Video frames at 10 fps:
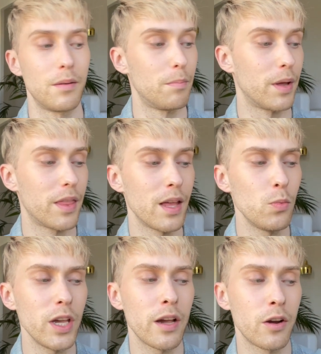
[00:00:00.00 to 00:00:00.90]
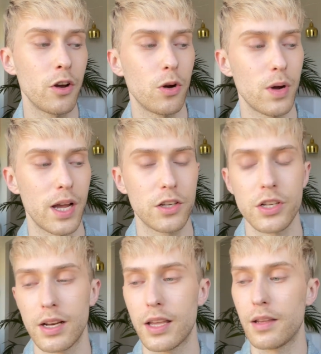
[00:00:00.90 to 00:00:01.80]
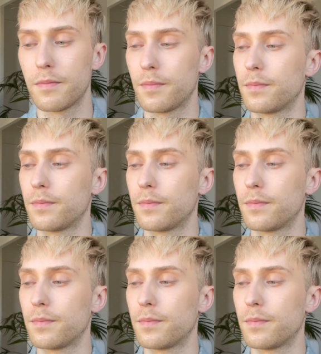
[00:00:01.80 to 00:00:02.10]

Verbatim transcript: But then we can go actually,